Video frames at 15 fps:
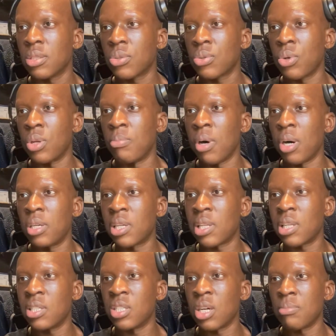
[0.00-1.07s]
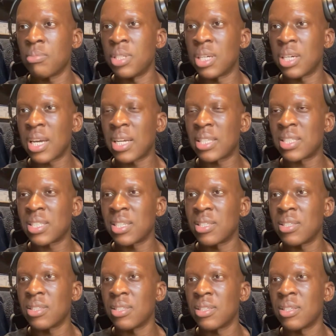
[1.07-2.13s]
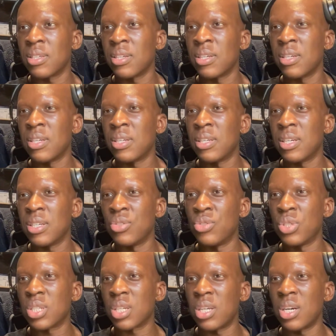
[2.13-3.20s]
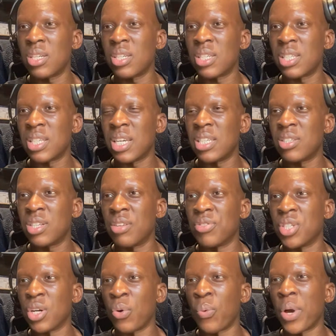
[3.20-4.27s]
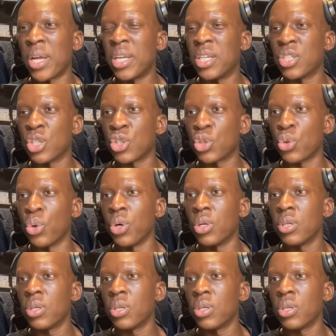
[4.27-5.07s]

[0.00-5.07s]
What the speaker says: Koulibaly cleans up near Kate. Idrissa Gana Gay gives it away. Here's a Shaw.